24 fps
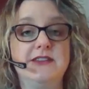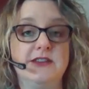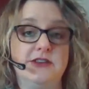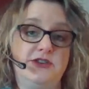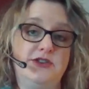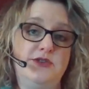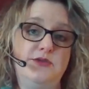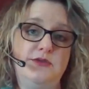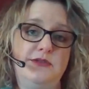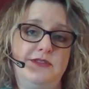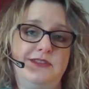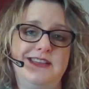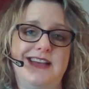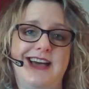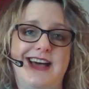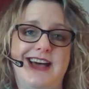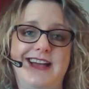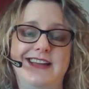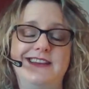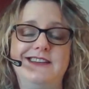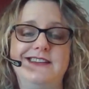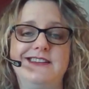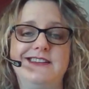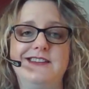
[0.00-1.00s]
do
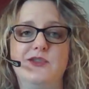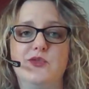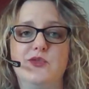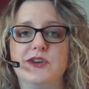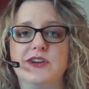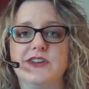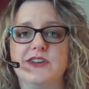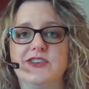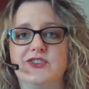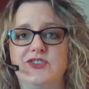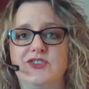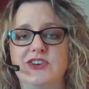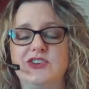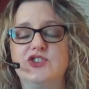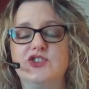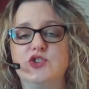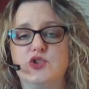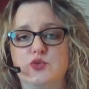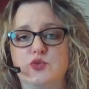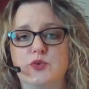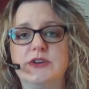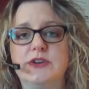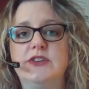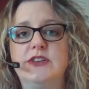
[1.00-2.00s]
that,
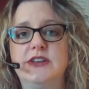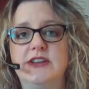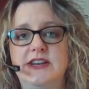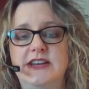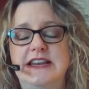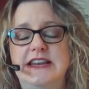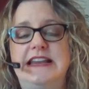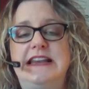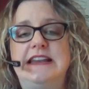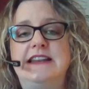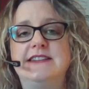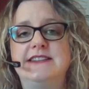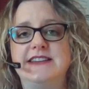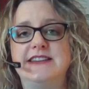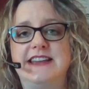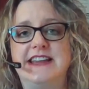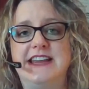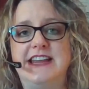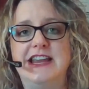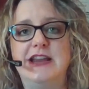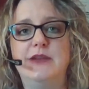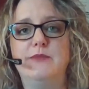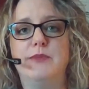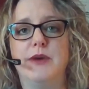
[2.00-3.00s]
organizations really need to
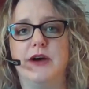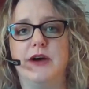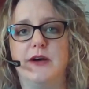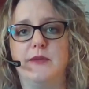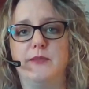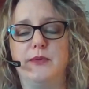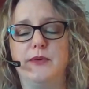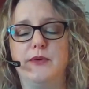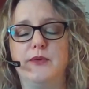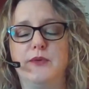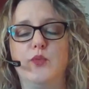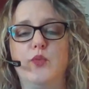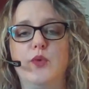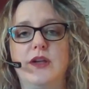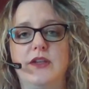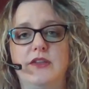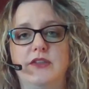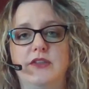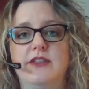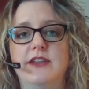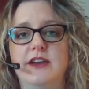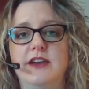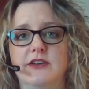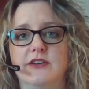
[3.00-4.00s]
keep up
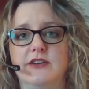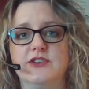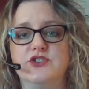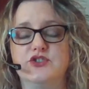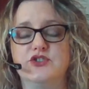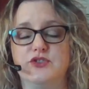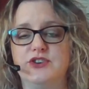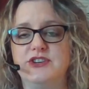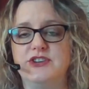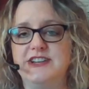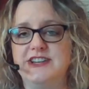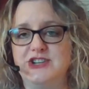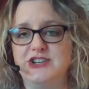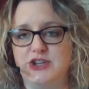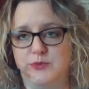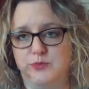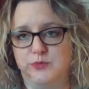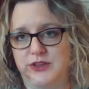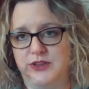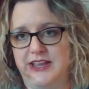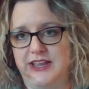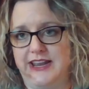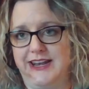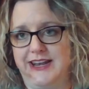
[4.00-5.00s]
with their strategic
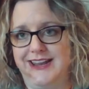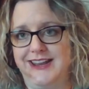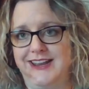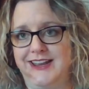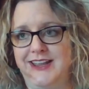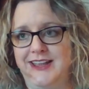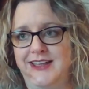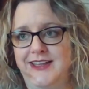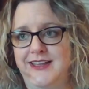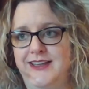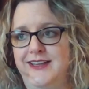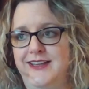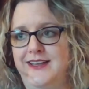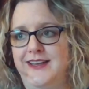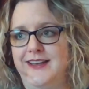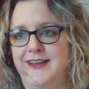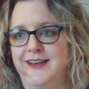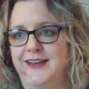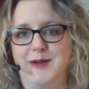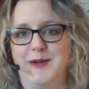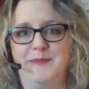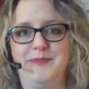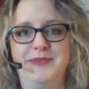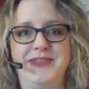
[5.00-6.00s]
planning.
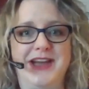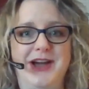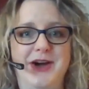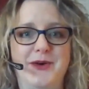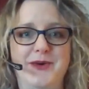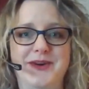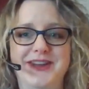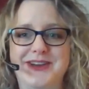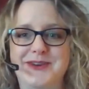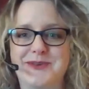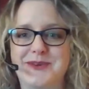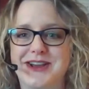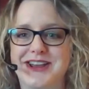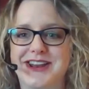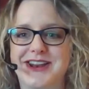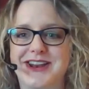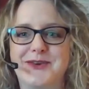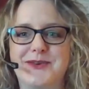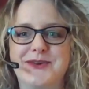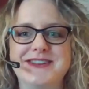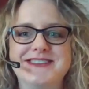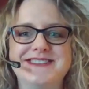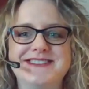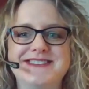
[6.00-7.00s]
Now, it
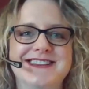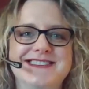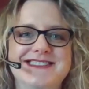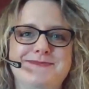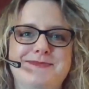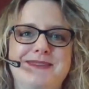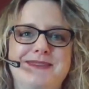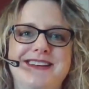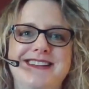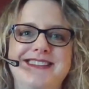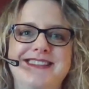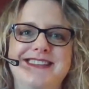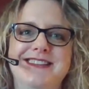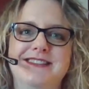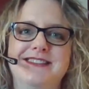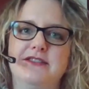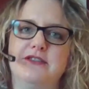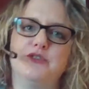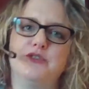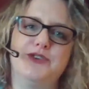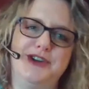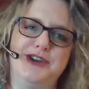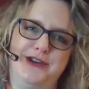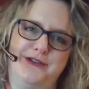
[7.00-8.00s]
always has been
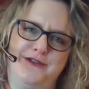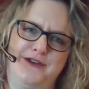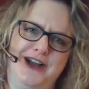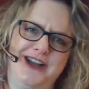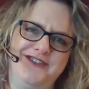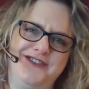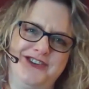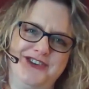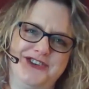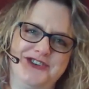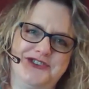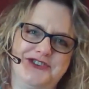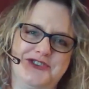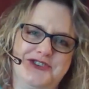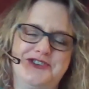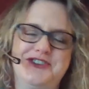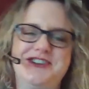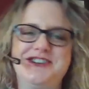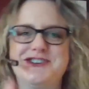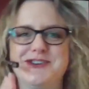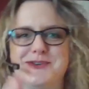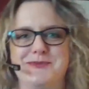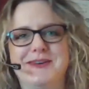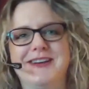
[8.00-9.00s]
3 to 5 year
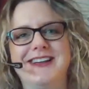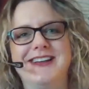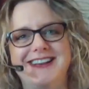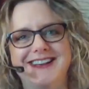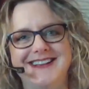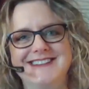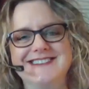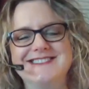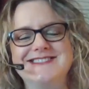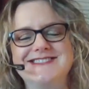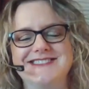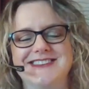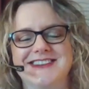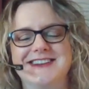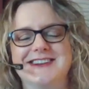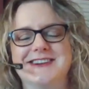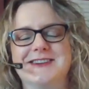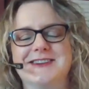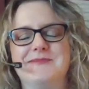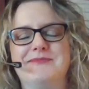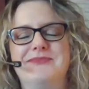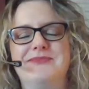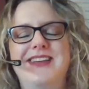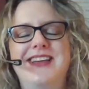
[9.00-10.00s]
strategic plans,
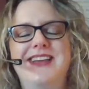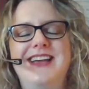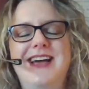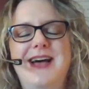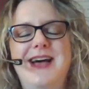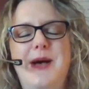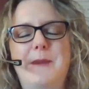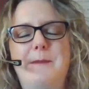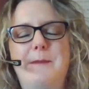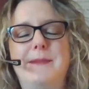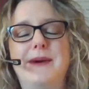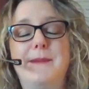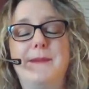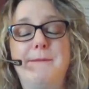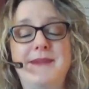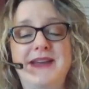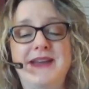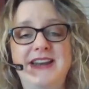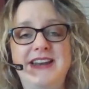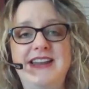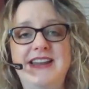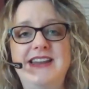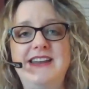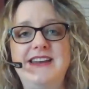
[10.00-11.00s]
but
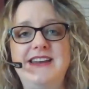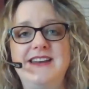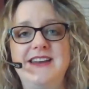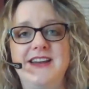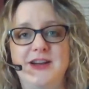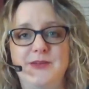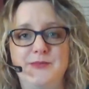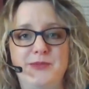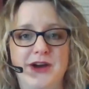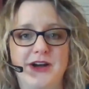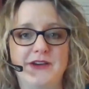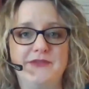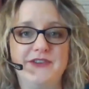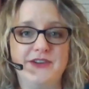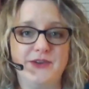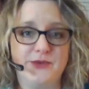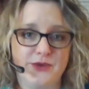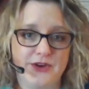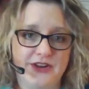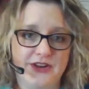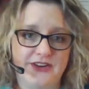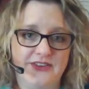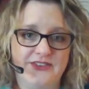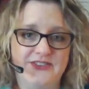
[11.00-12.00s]
many nonprofit
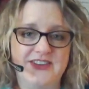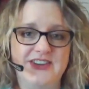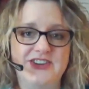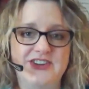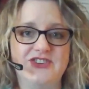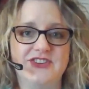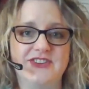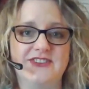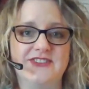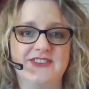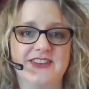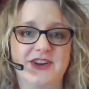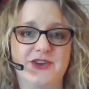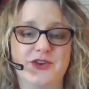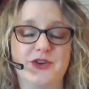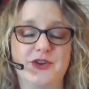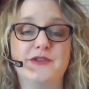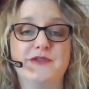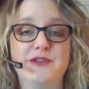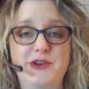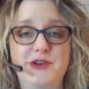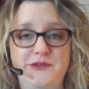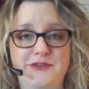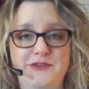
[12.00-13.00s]
organizations, I don't know
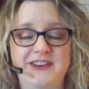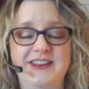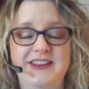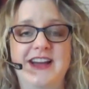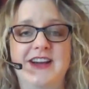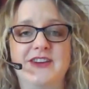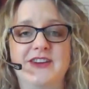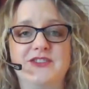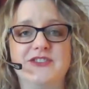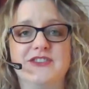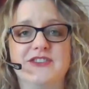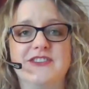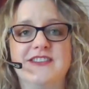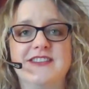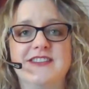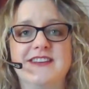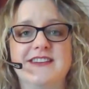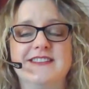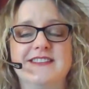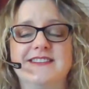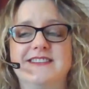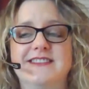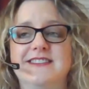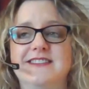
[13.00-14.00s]
if you've encountered
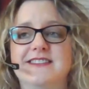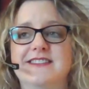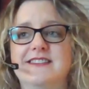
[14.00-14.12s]
this